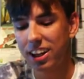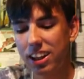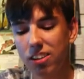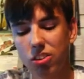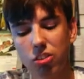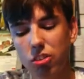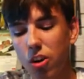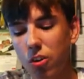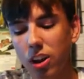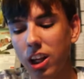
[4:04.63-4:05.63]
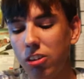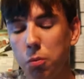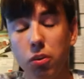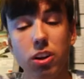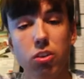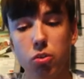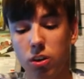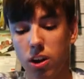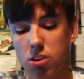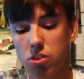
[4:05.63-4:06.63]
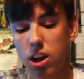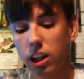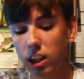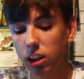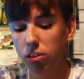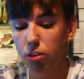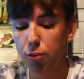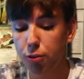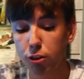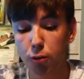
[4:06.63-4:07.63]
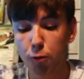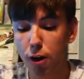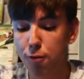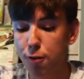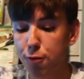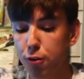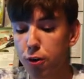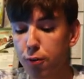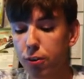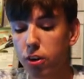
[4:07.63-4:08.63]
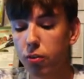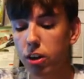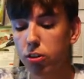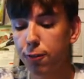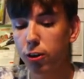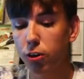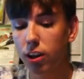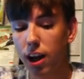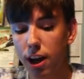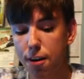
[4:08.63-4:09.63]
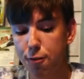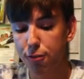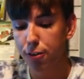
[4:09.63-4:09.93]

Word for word: This is so relatable, this one is. Eat your favourite food for the rest of your life.